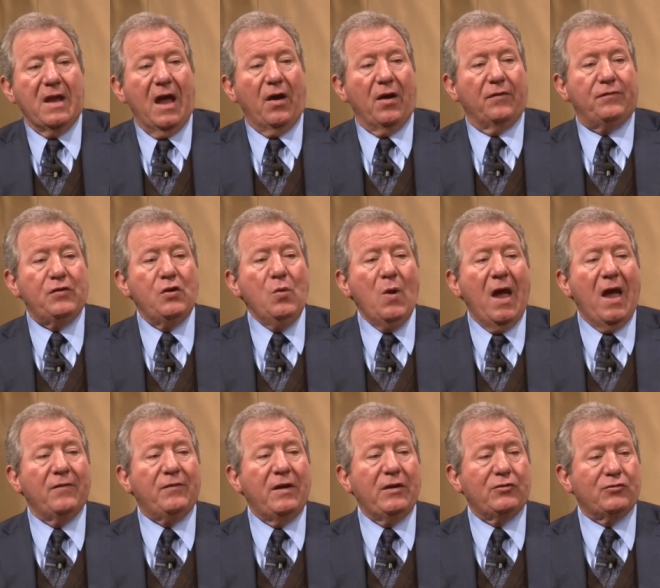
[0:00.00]
Now, if you
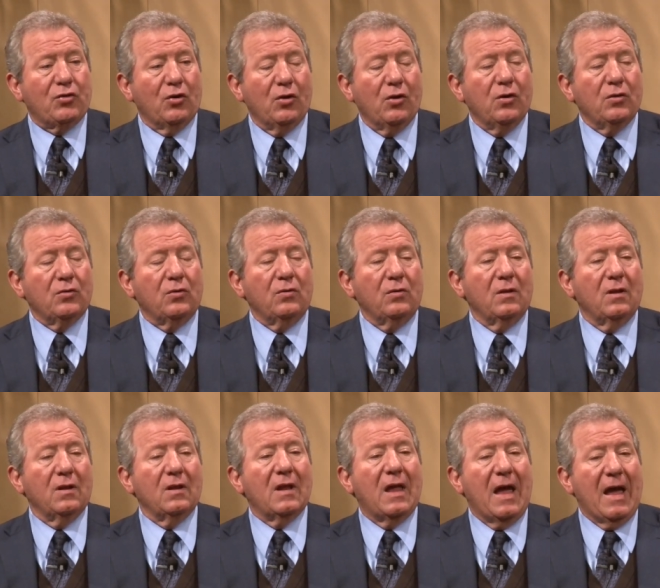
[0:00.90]
have
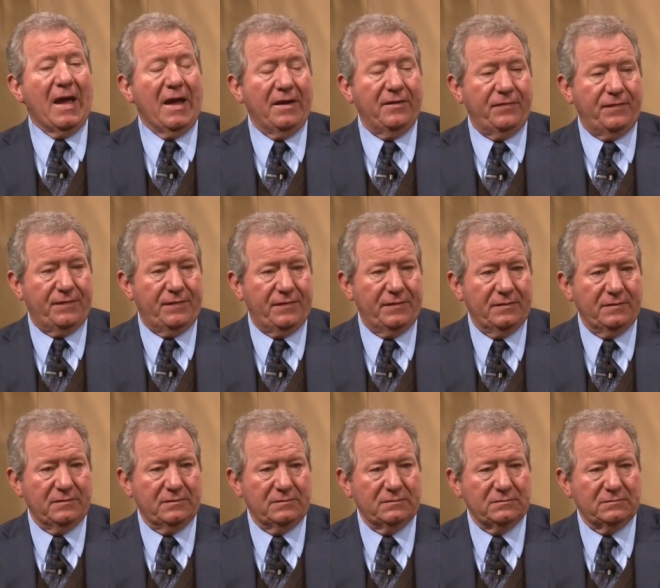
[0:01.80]
eternal life,
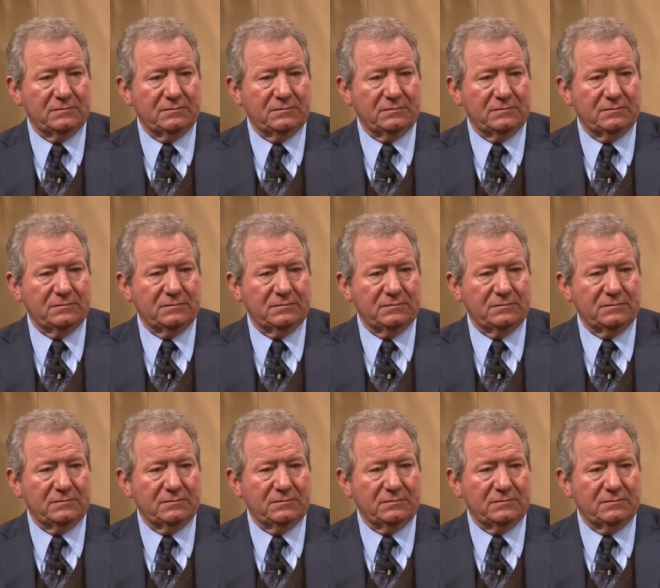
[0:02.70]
